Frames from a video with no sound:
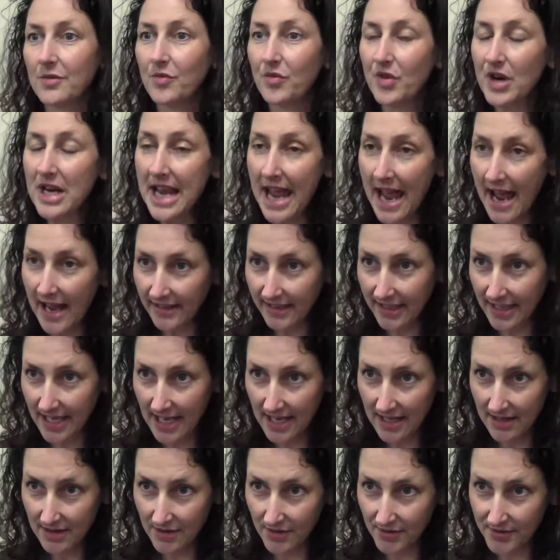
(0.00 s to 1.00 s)

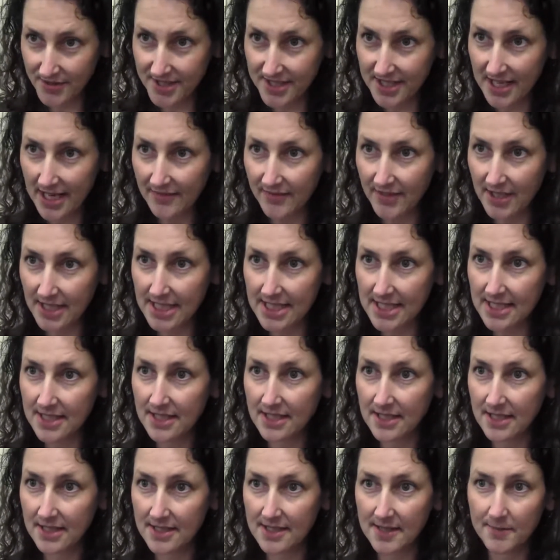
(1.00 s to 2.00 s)
reallocate those savings
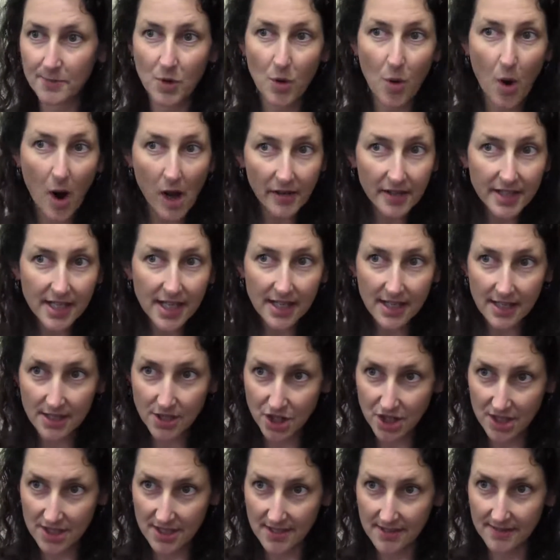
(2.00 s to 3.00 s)
into some quality
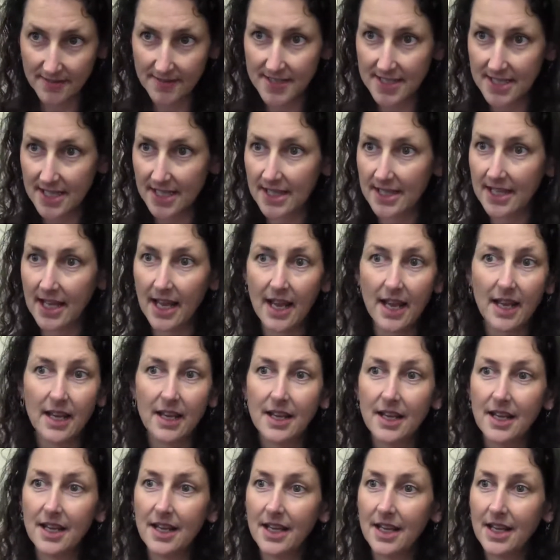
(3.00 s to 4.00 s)
initiatives that
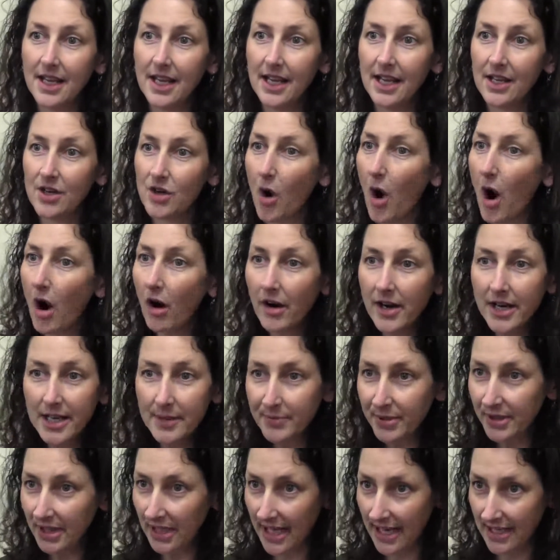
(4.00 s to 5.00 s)
they had already
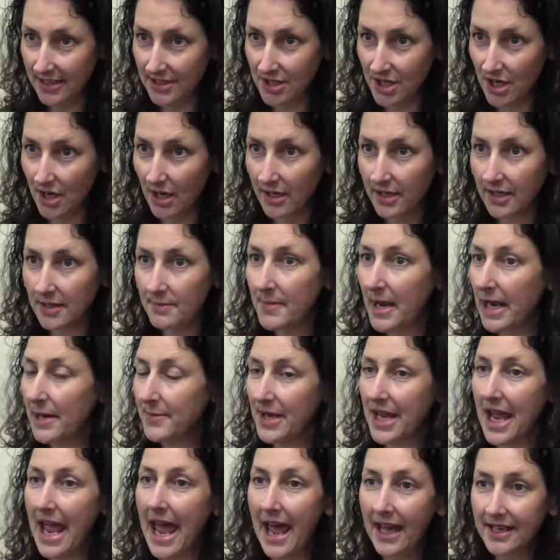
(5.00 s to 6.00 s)
planned on and
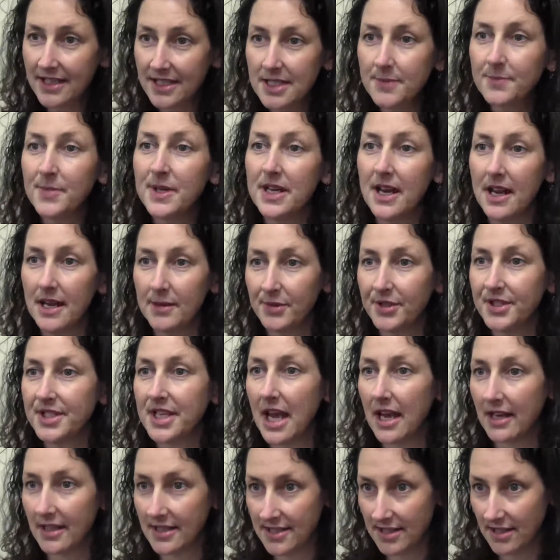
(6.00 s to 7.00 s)
maybe hadn't been able
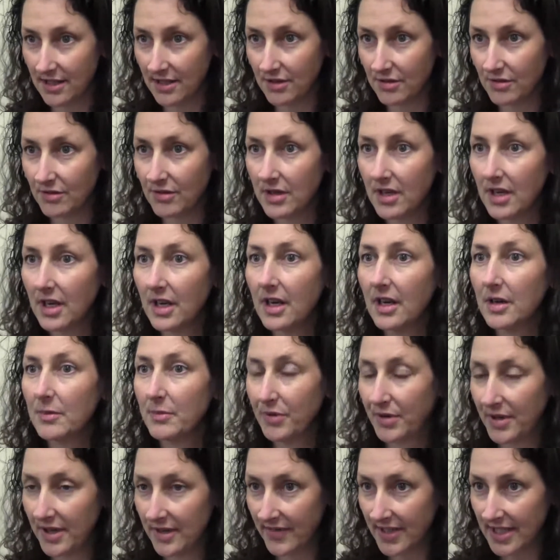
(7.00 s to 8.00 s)
to execute
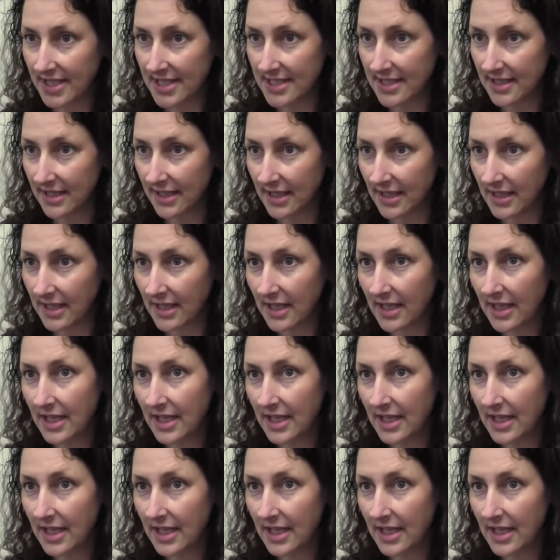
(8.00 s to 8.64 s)
previously.